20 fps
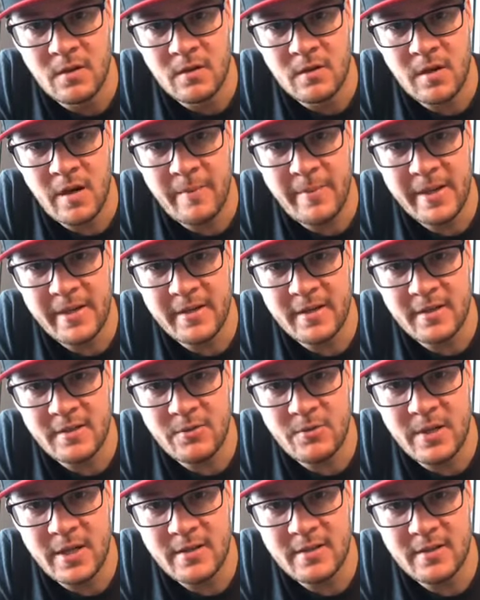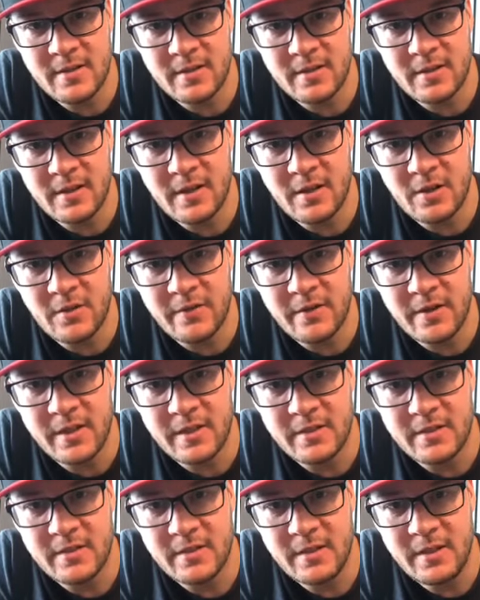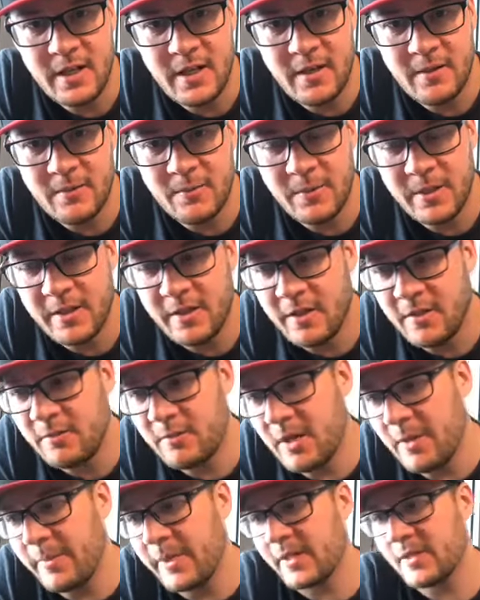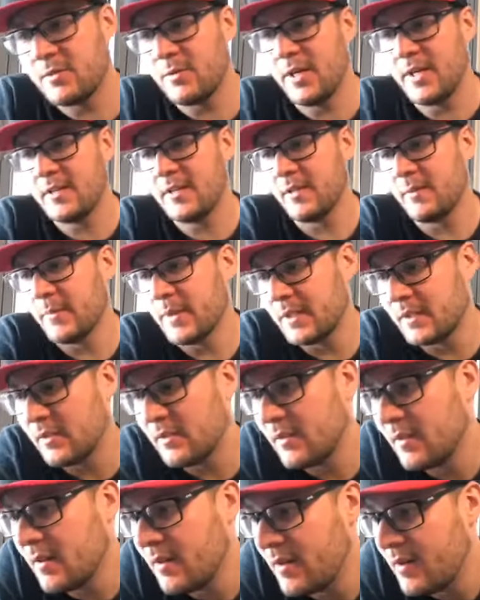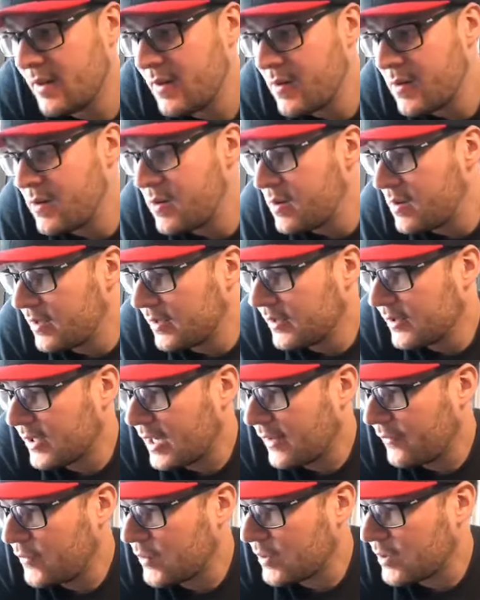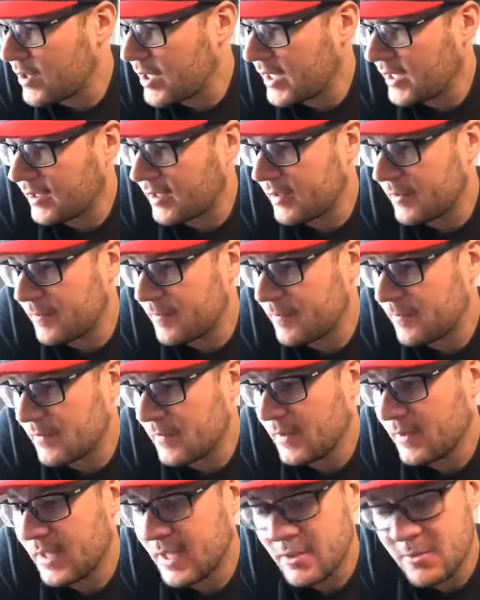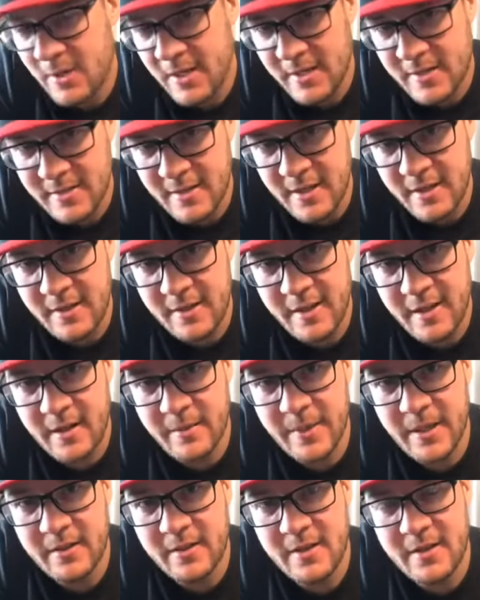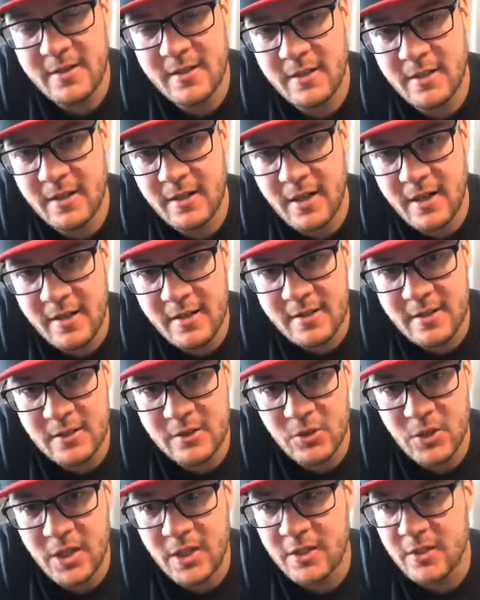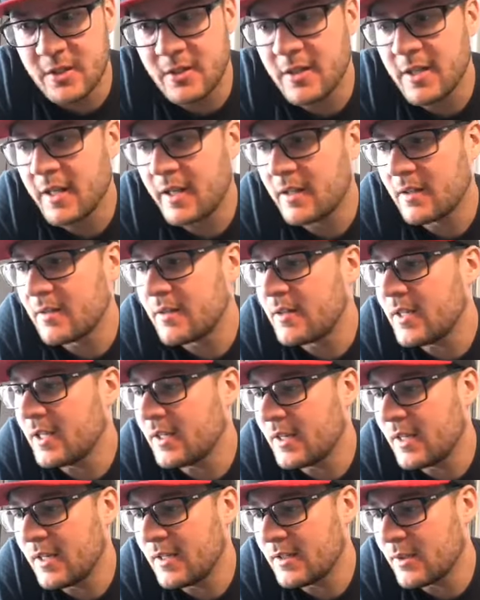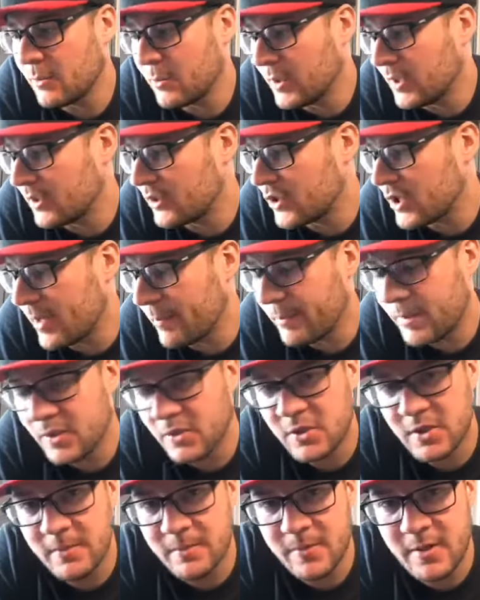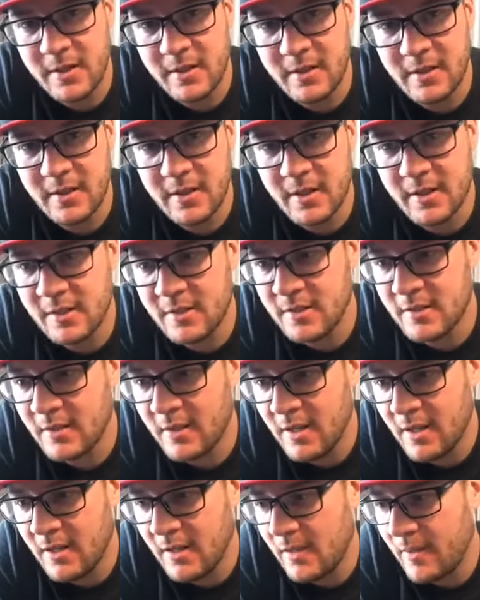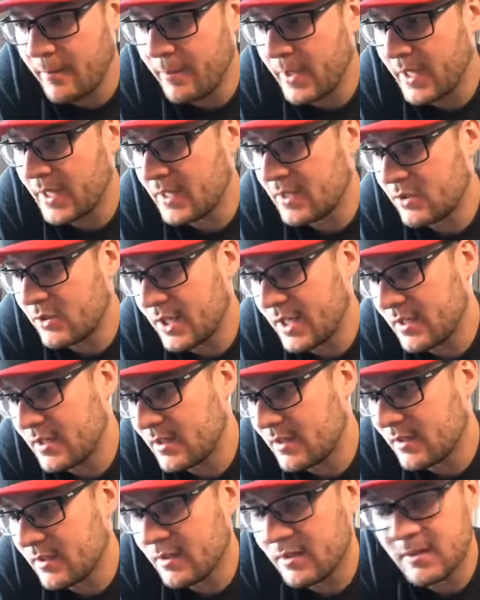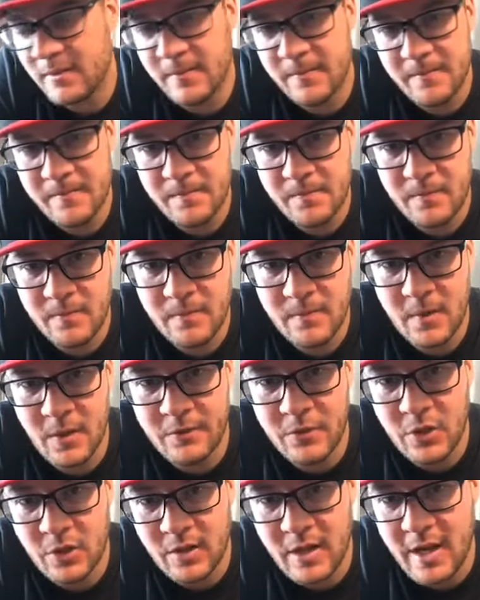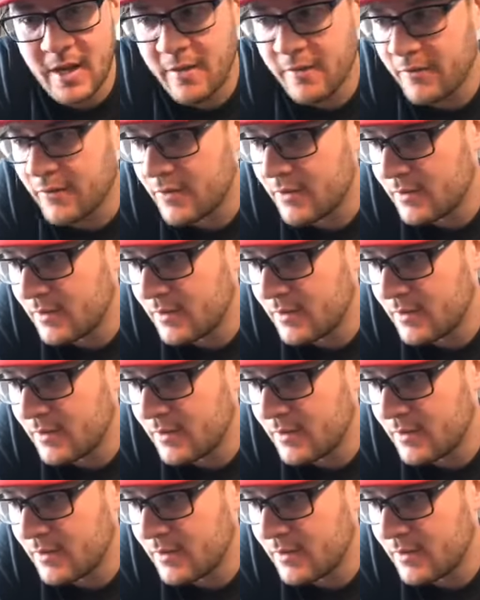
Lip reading: Rubbing is racing, get over it. Yeah, we know rubbing is racing, but you have to think, that's why I said think about this in another situation. Think that it's a world championship. Think that it's the biggest race of your life.